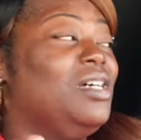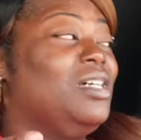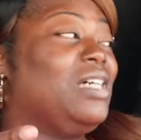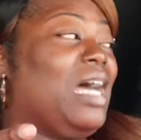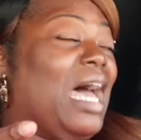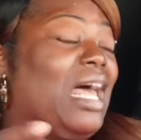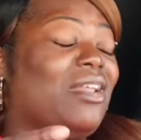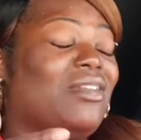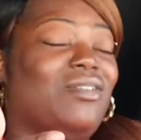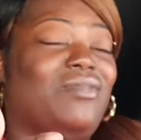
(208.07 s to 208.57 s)

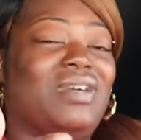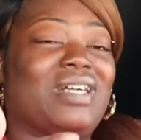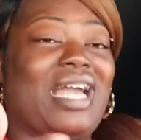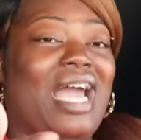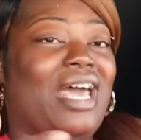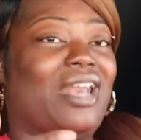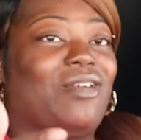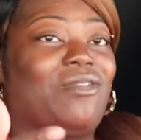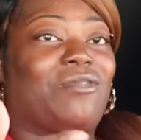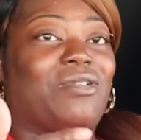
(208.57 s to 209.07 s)
I don't know what
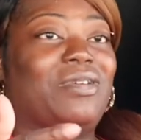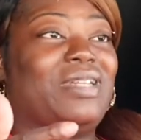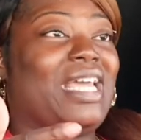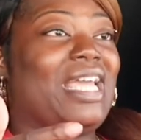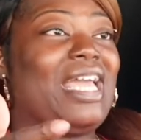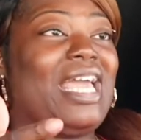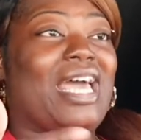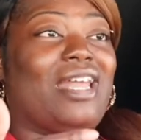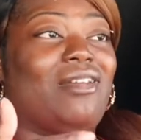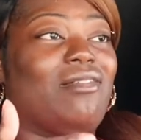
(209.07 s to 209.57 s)
kind of grip. They
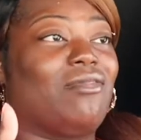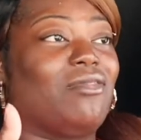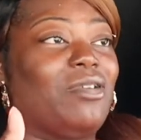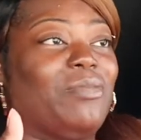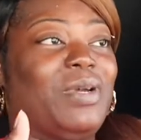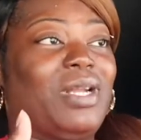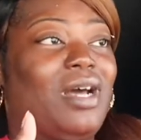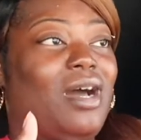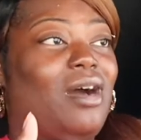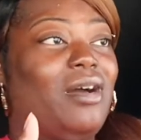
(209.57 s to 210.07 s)
ain't had no
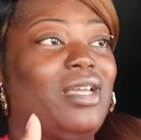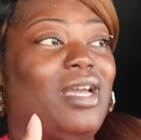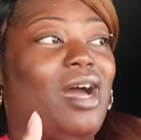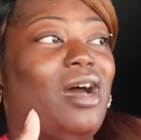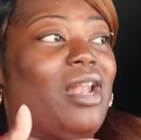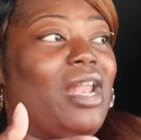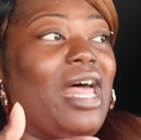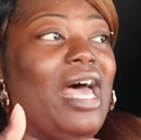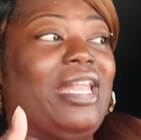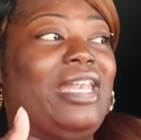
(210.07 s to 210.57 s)
grip at all,
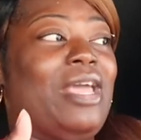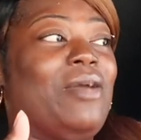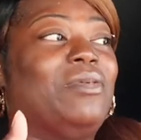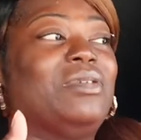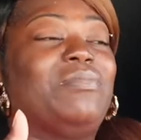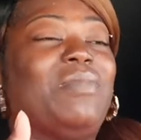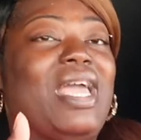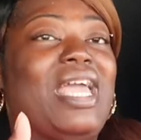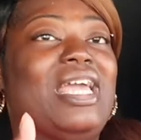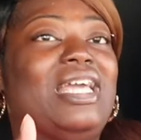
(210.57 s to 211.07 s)
y'all.
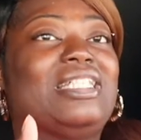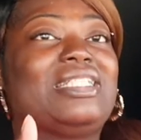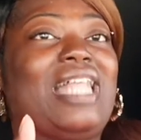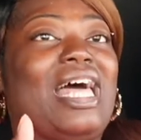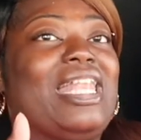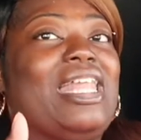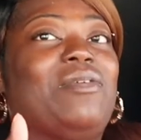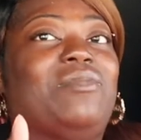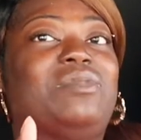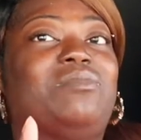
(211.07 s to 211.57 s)
It's
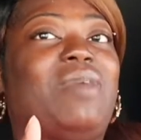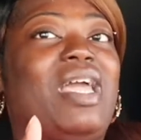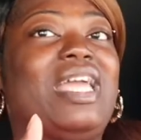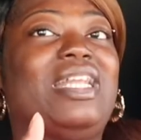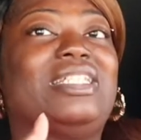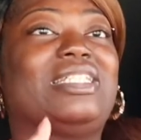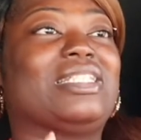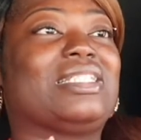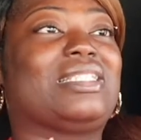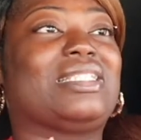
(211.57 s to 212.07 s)
like they was
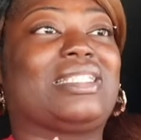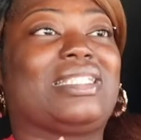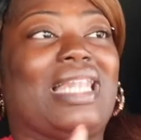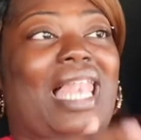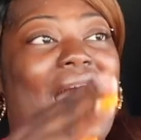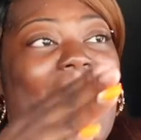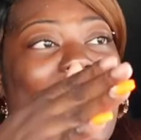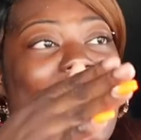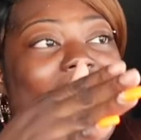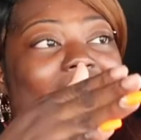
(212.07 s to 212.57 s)
made to
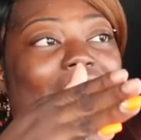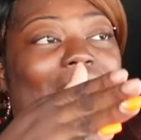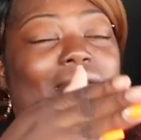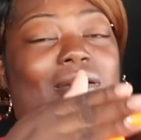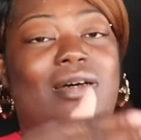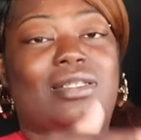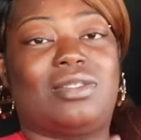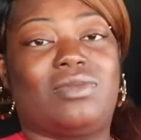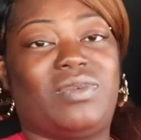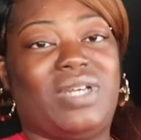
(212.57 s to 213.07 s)
slide
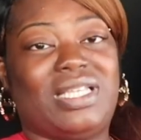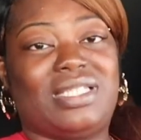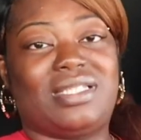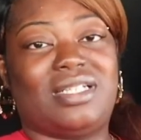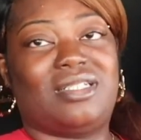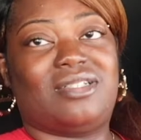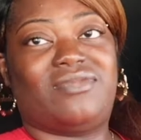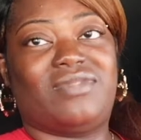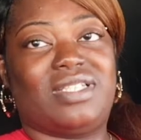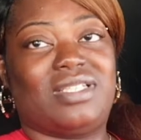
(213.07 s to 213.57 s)
across a wet
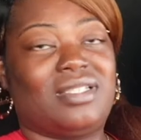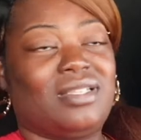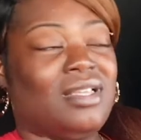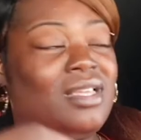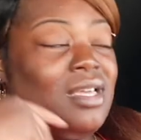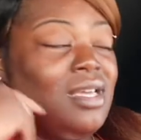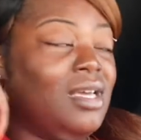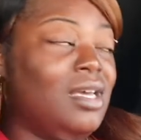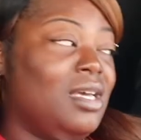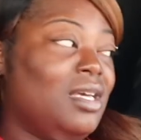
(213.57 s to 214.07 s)
surface.
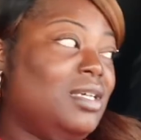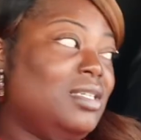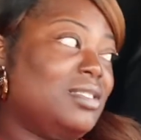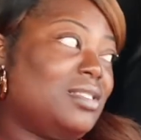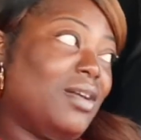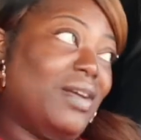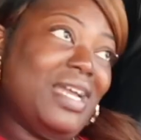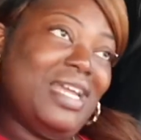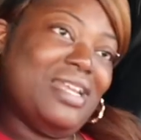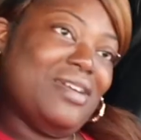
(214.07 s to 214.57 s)

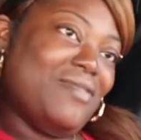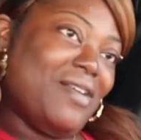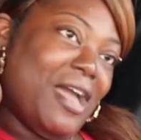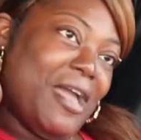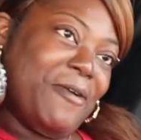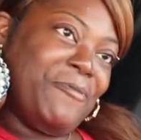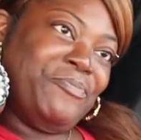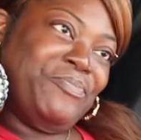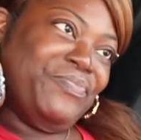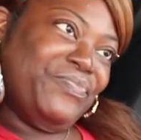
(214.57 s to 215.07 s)
So
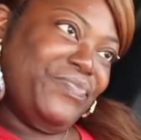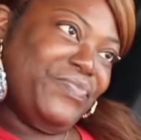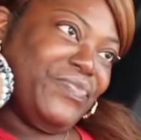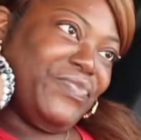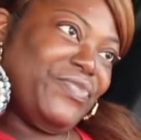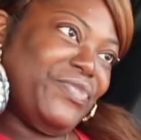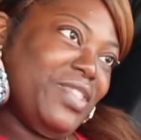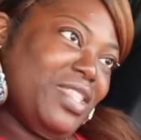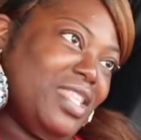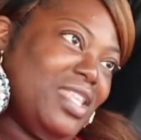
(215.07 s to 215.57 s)
anyway,
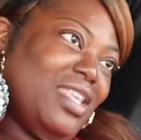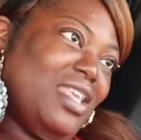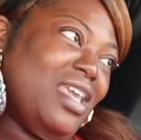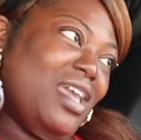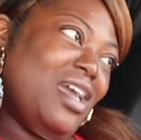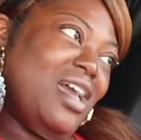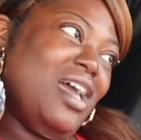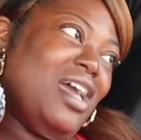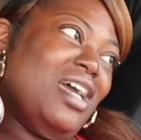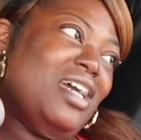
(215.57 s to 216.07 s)

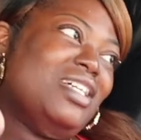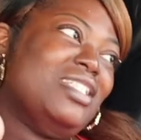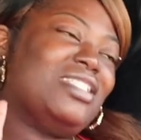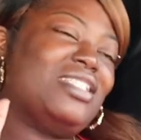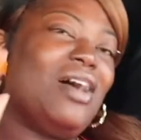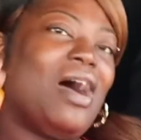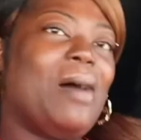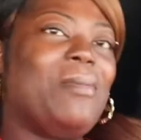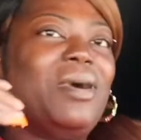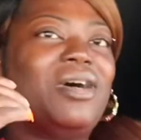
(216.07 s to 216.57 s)

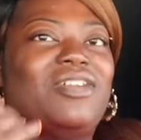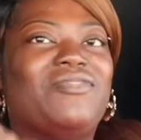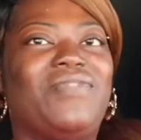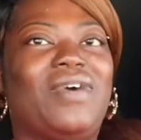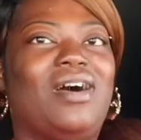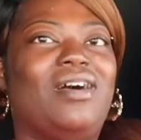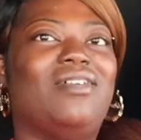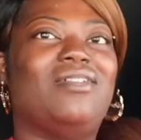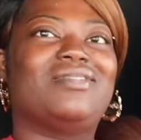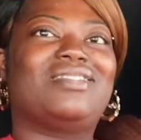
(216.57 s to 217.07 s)
so I'm on the
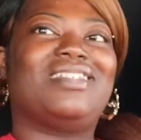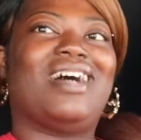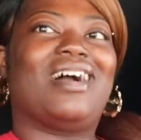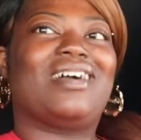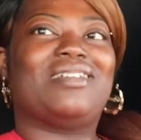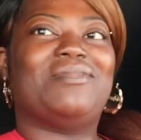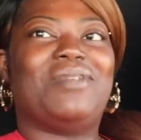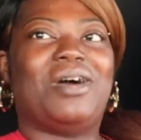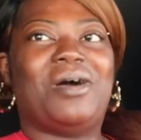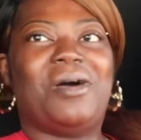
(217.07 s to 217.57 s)
phone
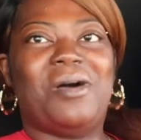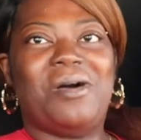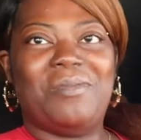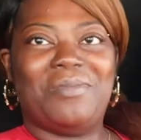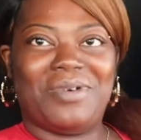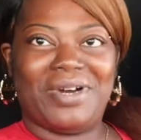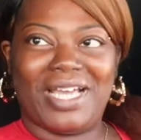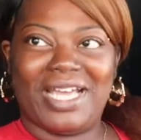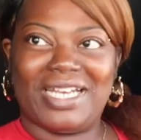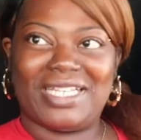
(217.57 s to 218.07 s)
talking to my
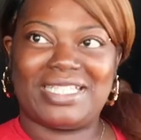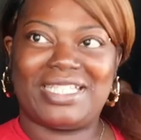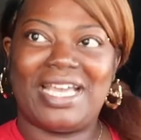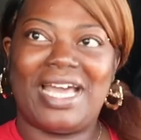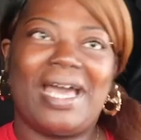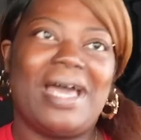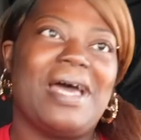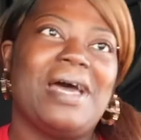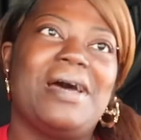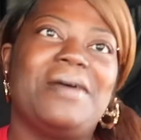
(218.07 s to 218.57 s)
homeboy at the
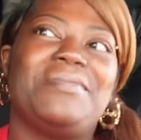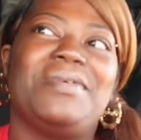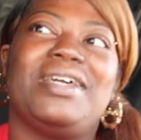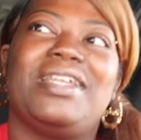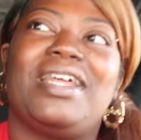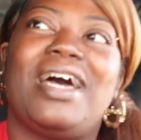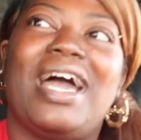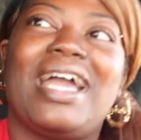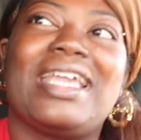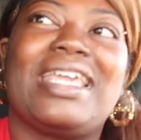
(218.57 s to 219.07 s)
time,
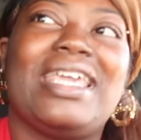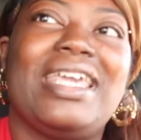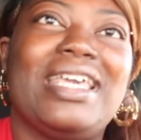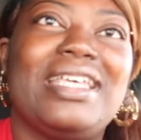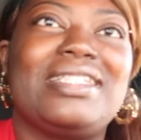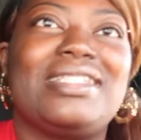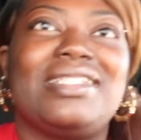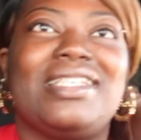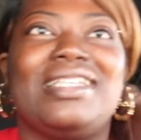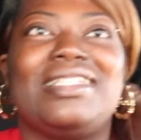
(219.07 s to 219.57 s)
and I
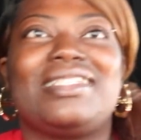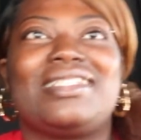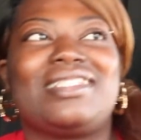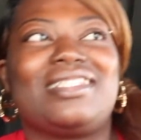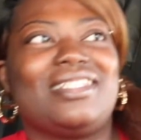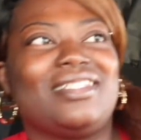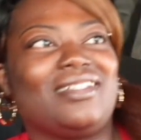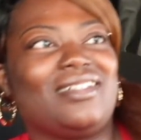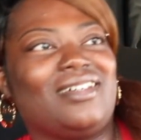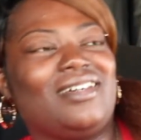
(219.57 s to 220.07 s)
get
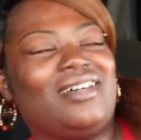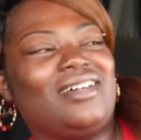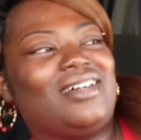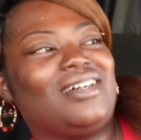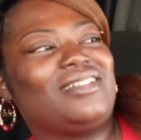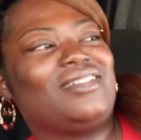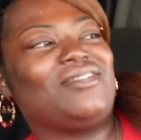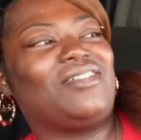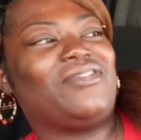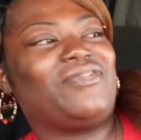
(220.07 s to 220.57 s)
into
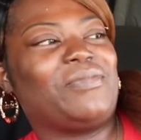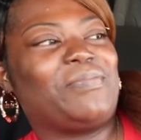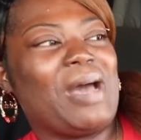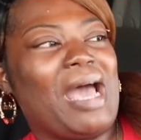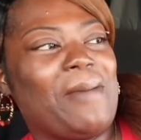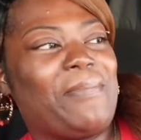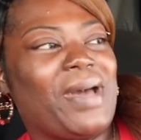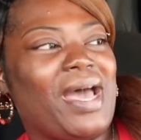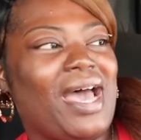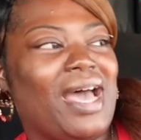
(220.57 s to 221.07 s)
the door for
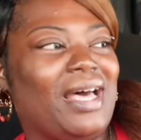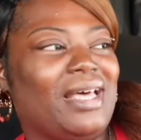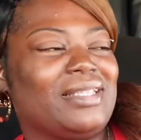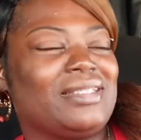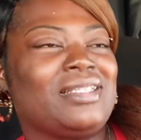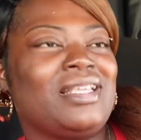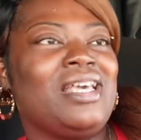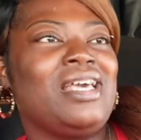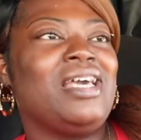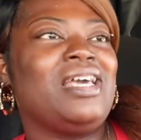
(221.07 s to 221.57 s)

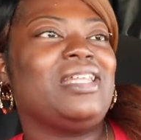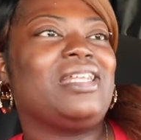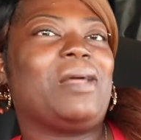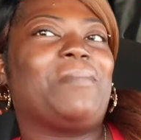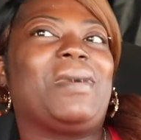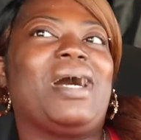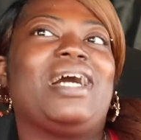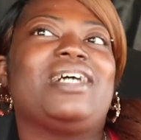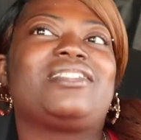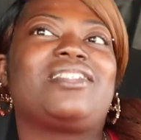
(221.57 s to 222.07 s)
Popeyes. Now
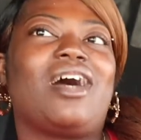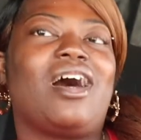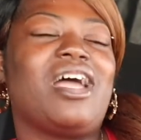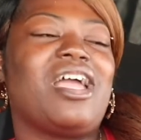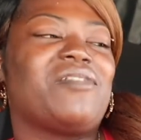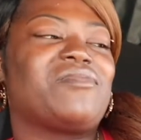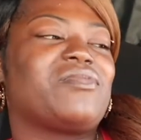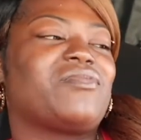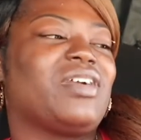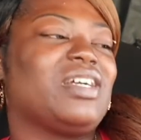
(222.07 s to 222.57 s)
mind y'all,
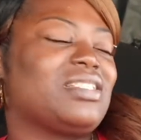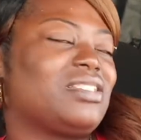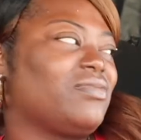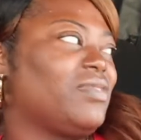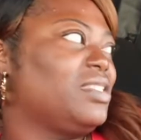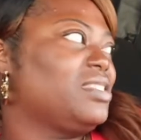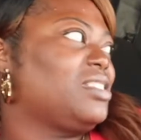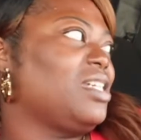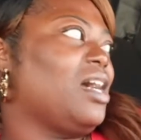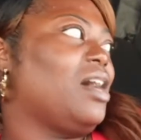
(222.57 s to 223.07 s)
every
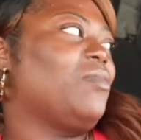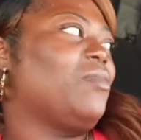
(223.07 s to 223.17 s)
restaurant,